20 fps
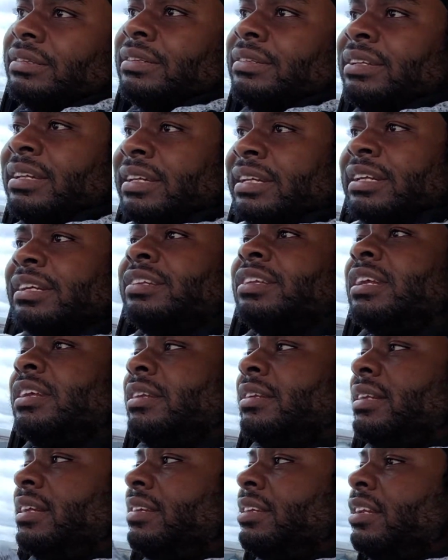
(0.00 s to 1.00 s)
see, this is
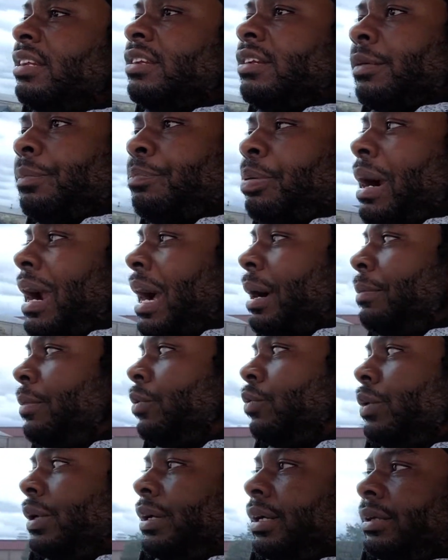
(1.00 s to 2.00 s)
this is the
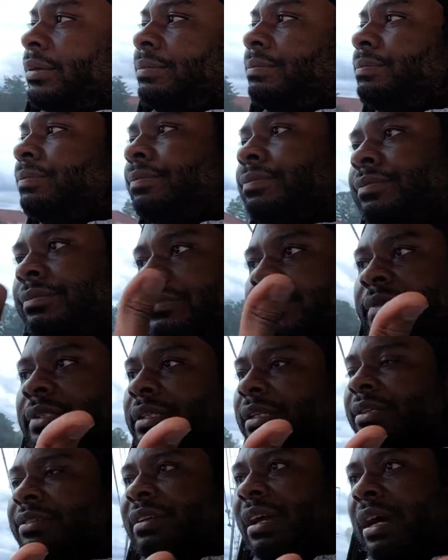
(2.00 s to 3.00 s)
problem with.
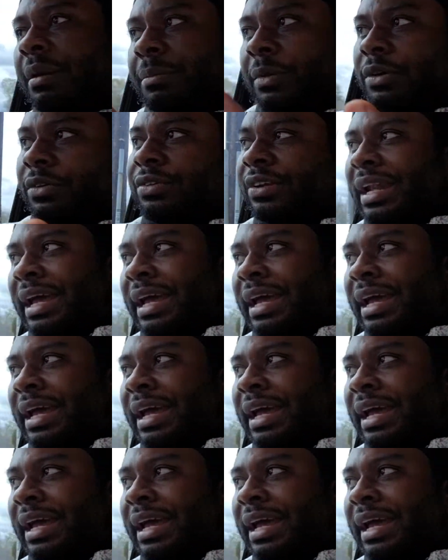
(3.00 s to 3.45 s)
It's almost